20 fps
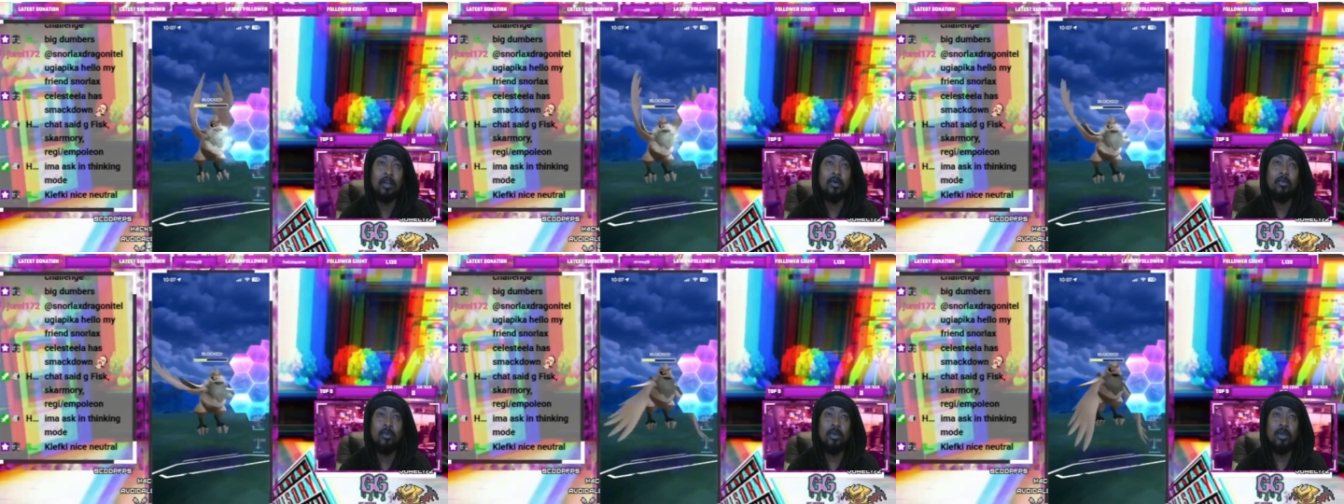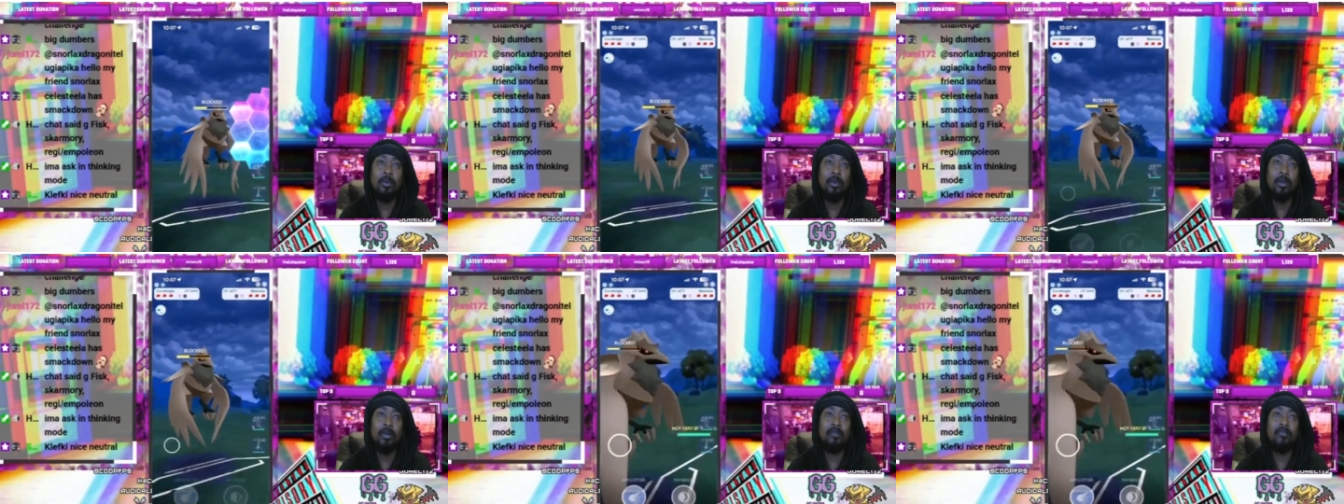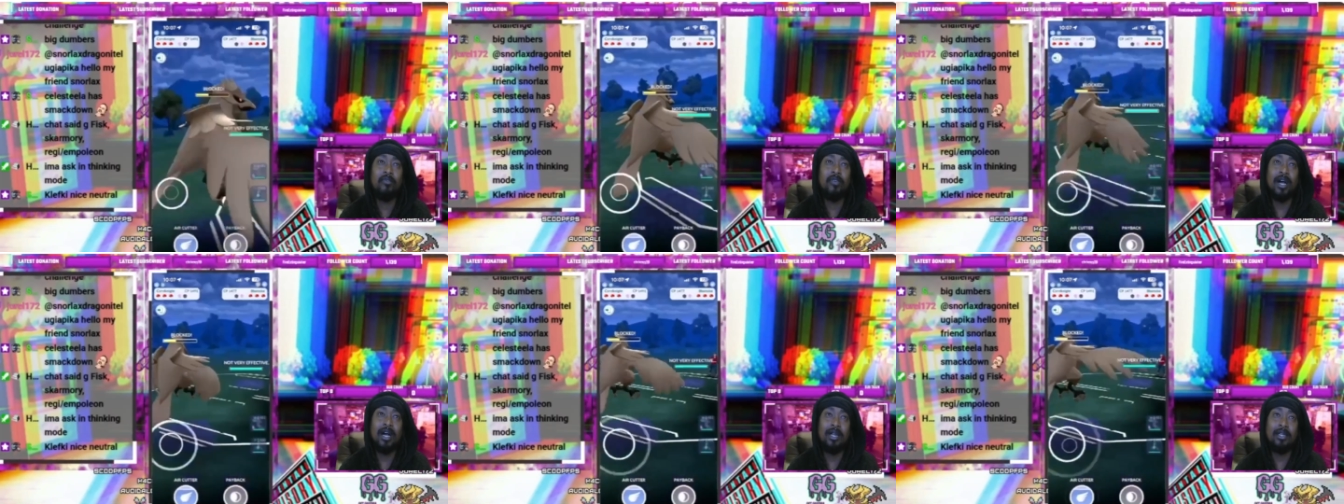we would have
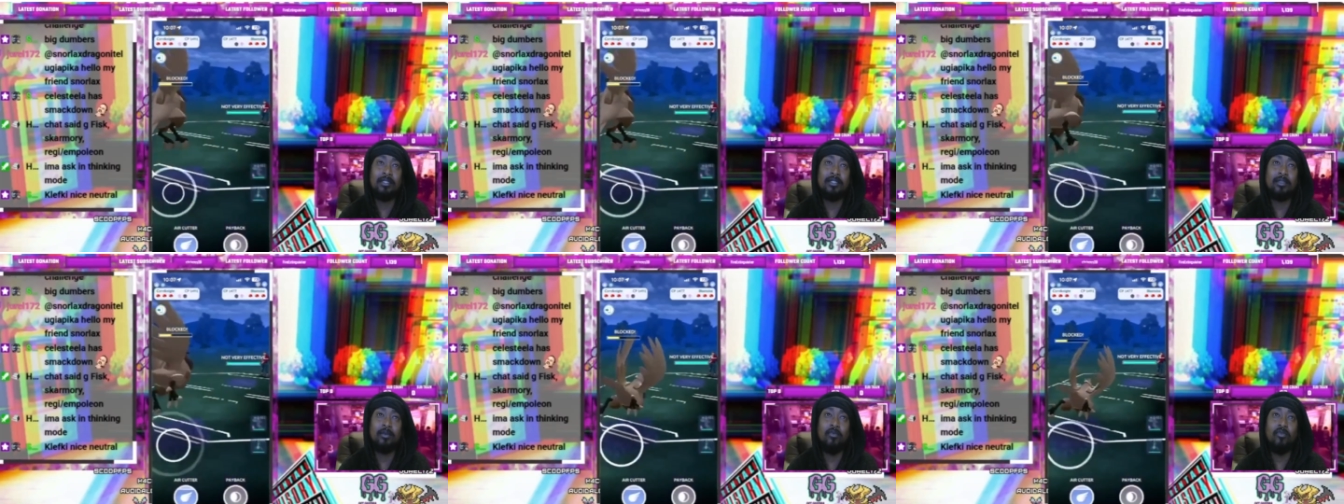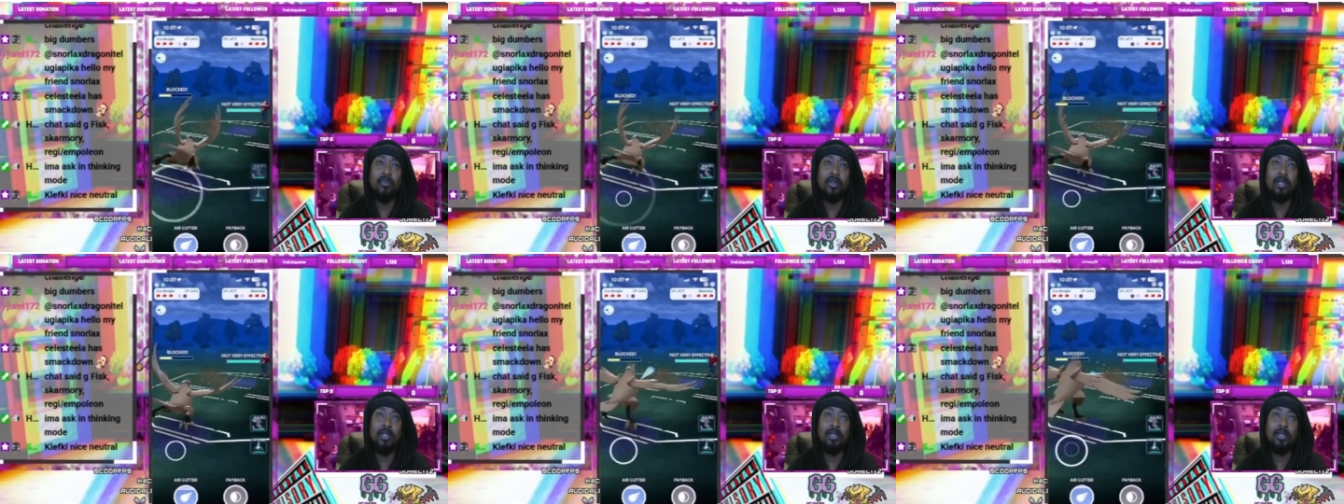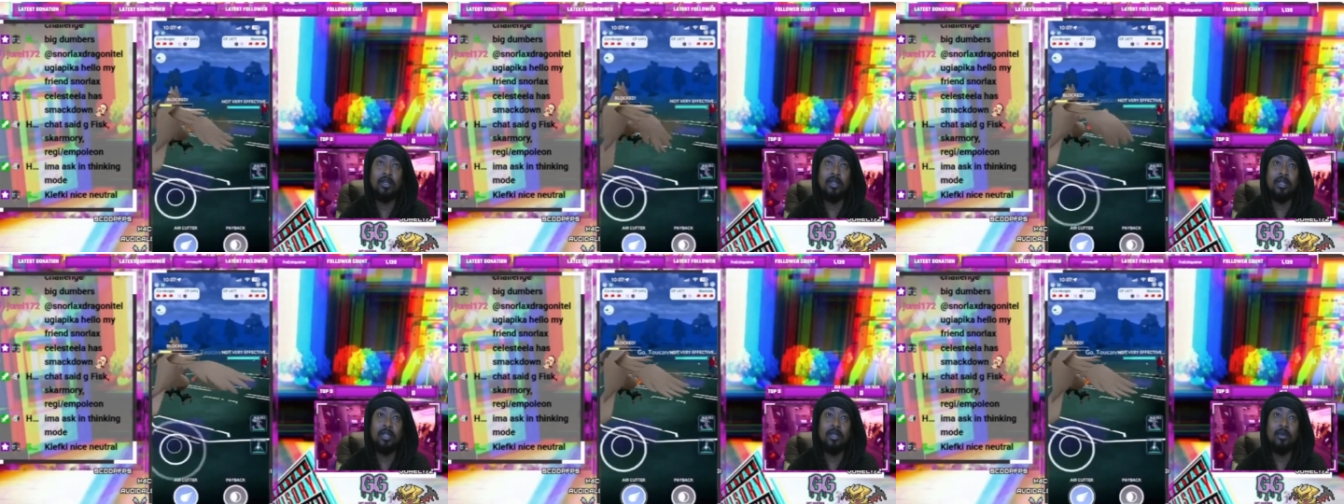got some really
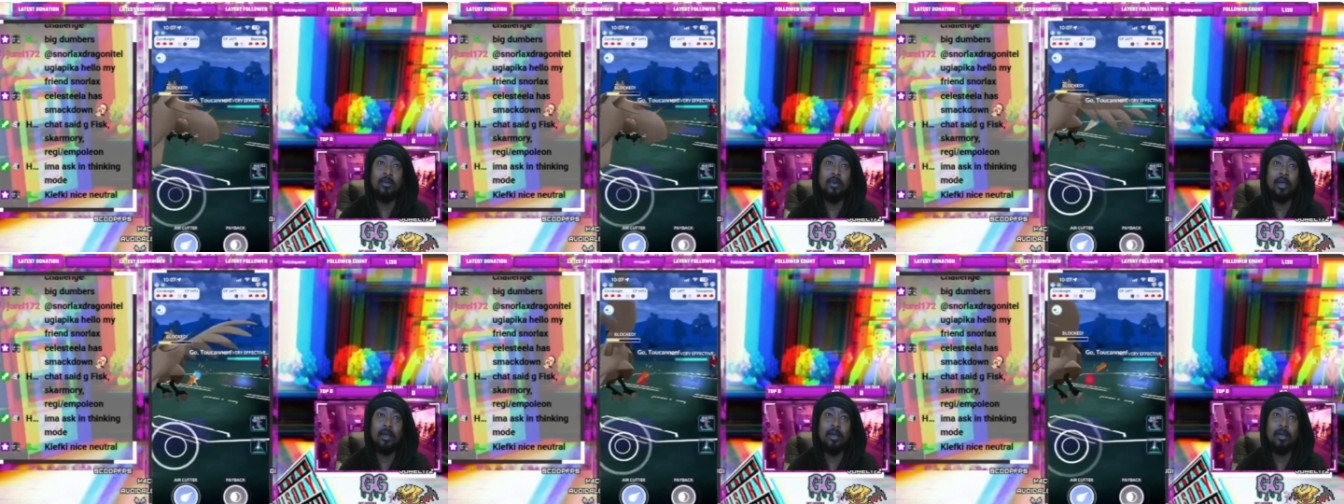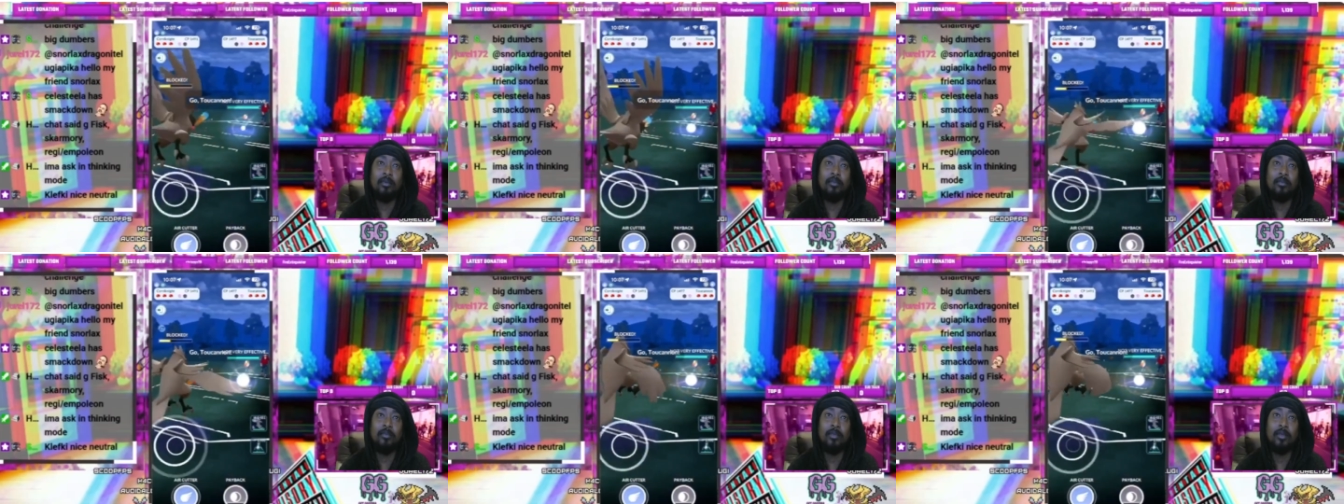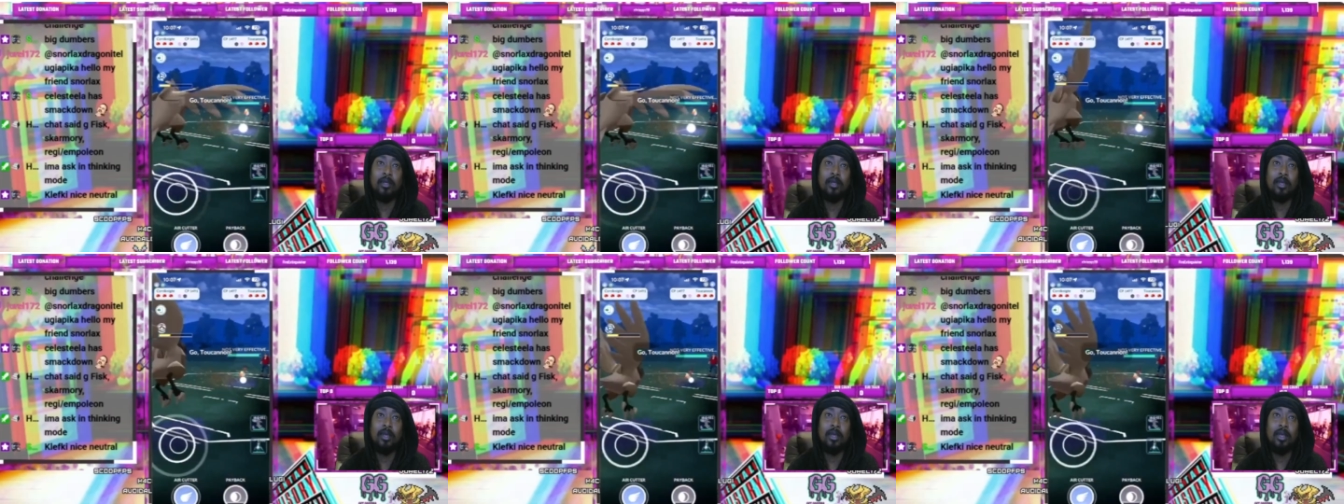good leeway.
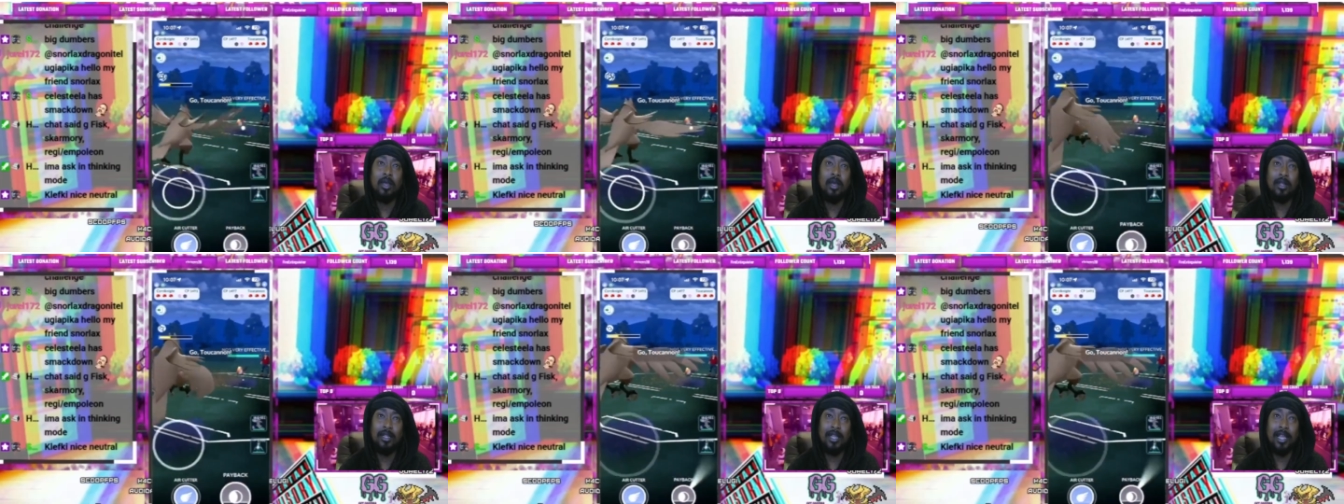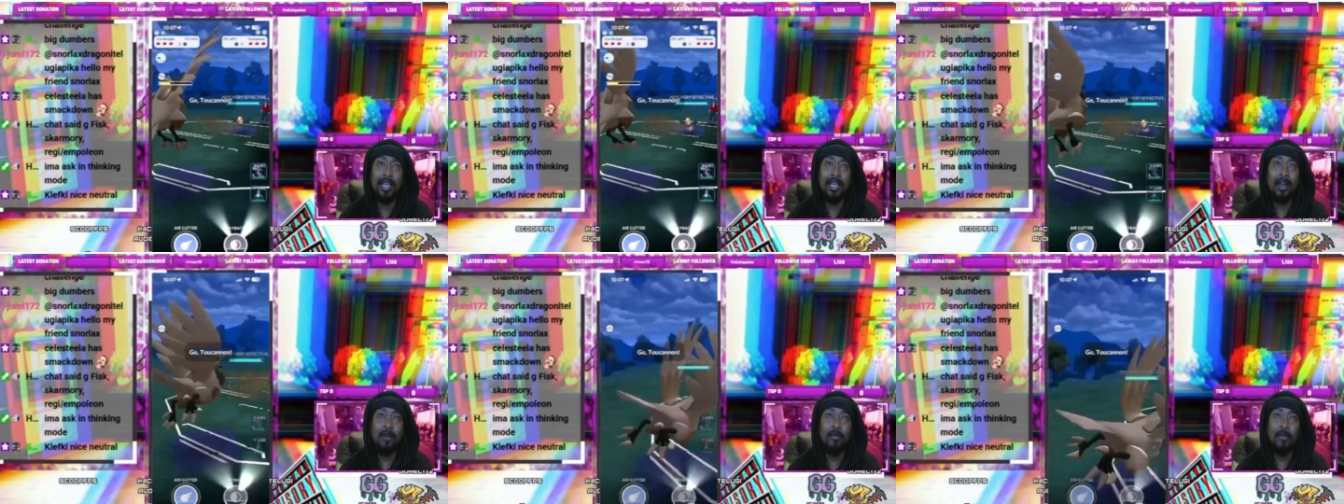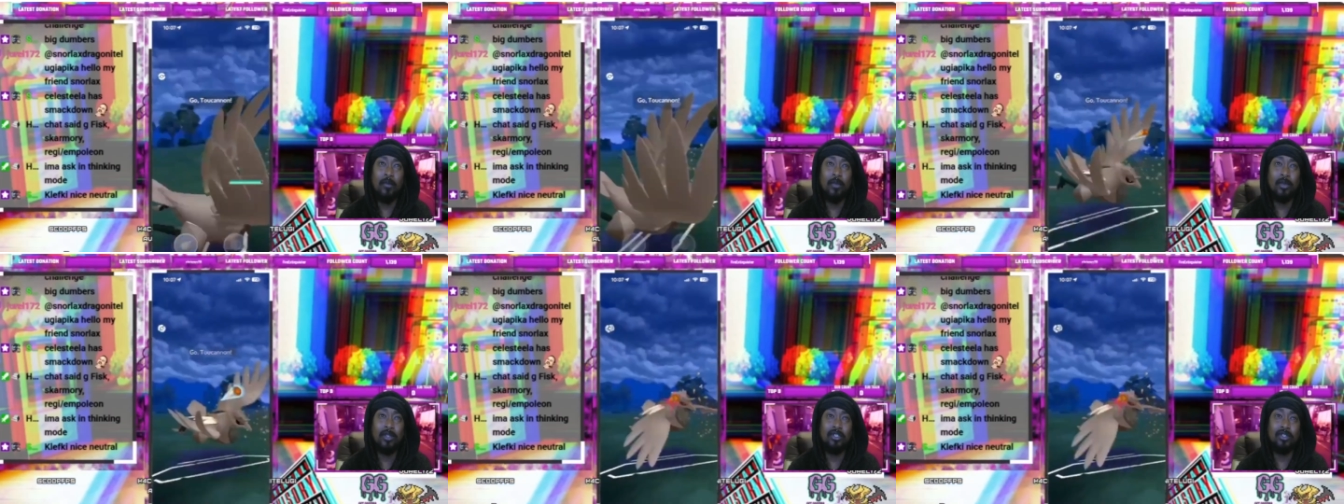They come
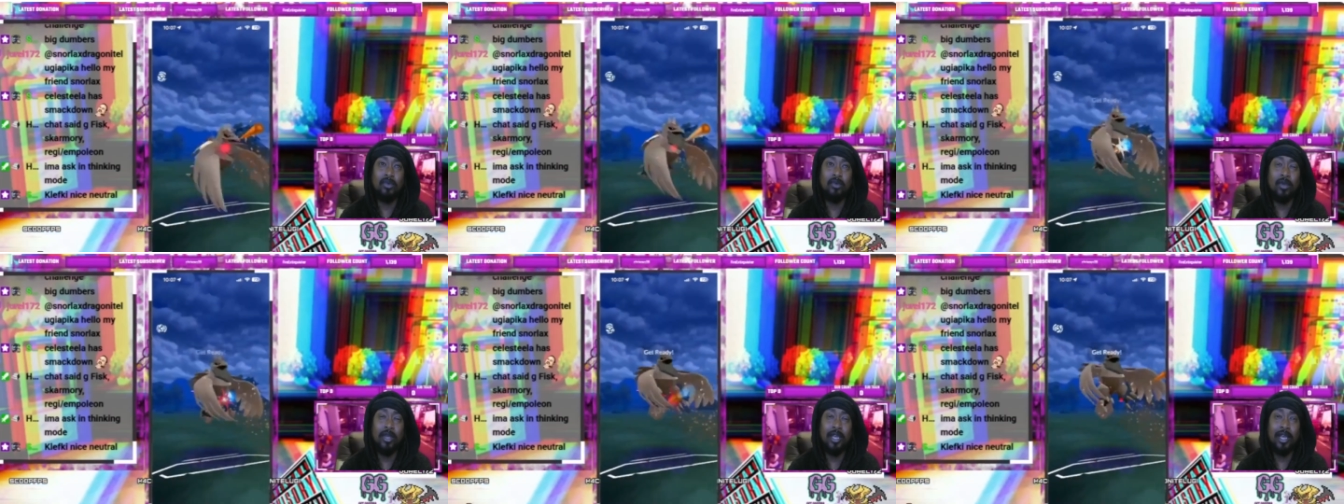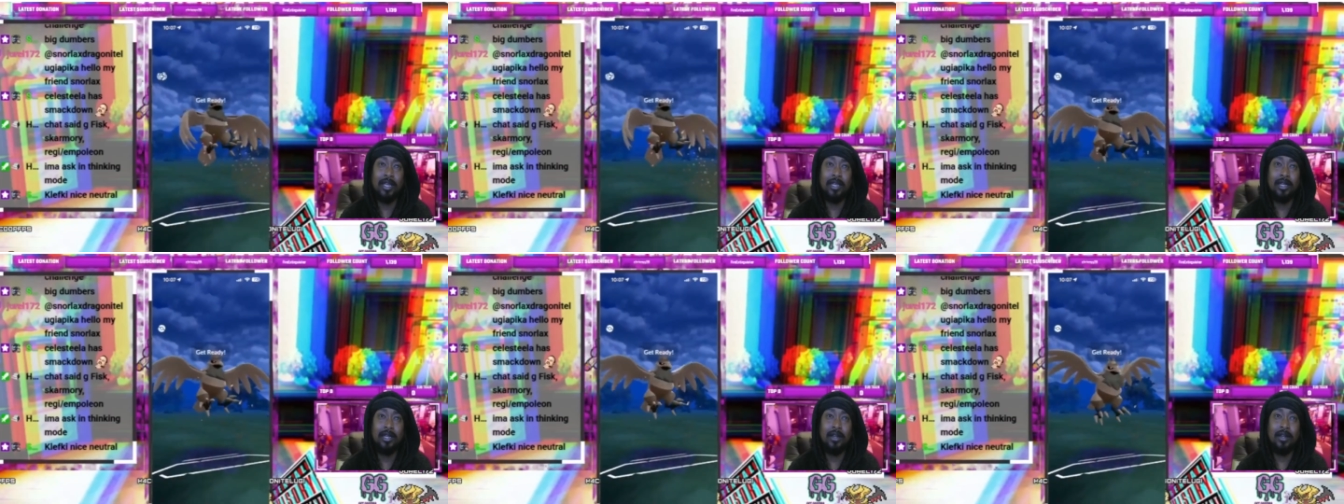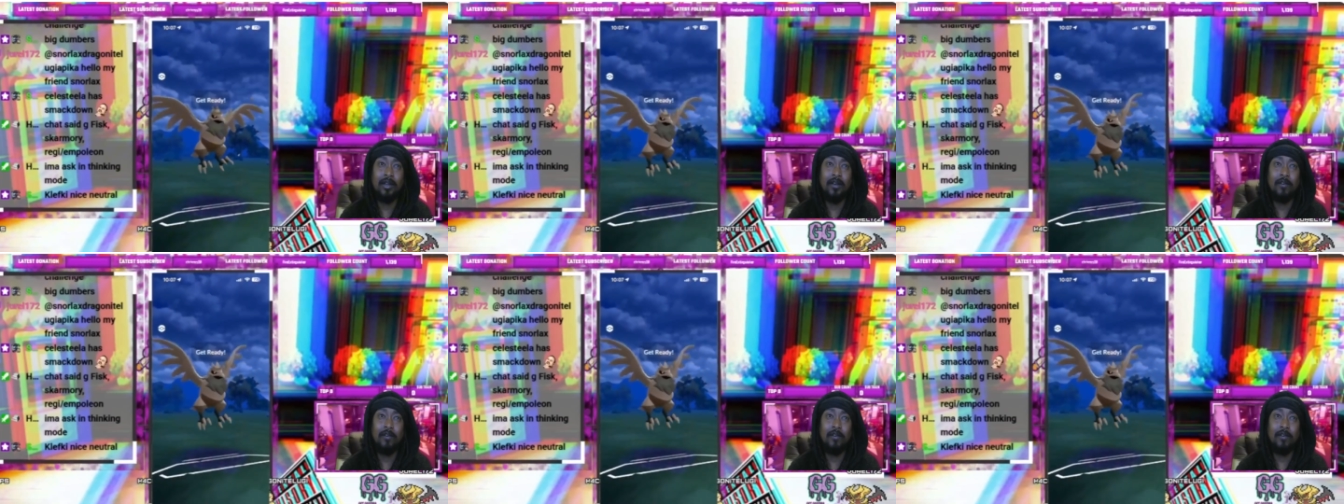in with 2 cannon, and